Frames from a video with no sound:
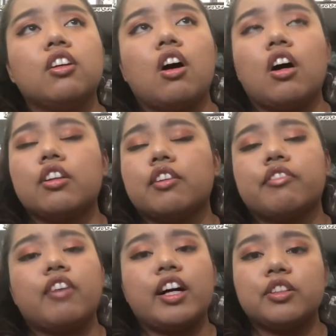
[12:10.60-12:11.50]
on the
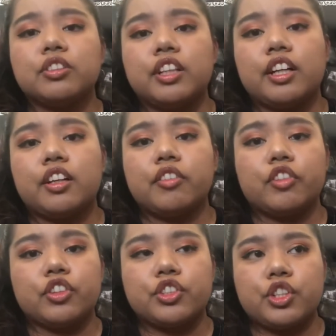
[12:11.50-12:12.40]
final day of
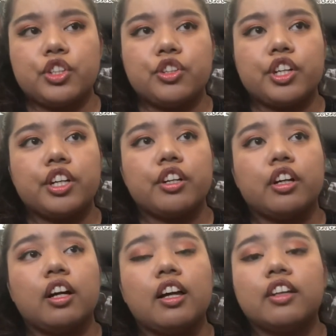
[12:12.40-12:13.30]
their senior
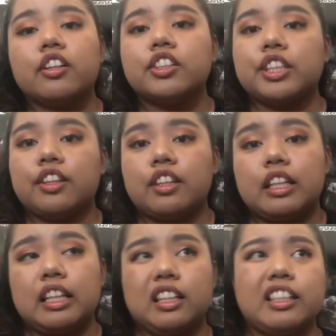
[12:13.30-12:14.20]
year, there's a th
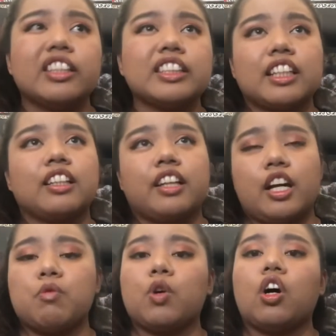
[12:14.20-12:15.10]
there's like a
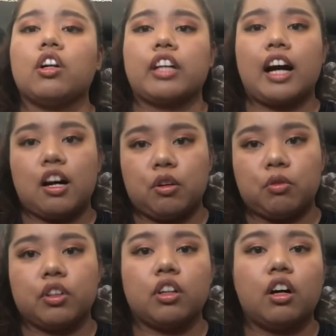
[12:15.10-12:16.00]
game called Howl
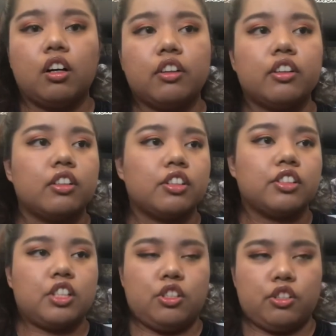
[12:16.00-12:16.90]
where all the
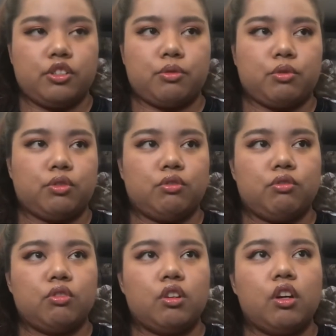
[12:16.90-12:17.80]
seniors will
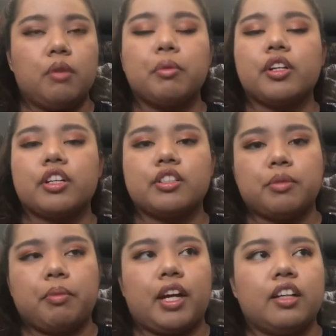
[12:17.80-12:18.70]
participate,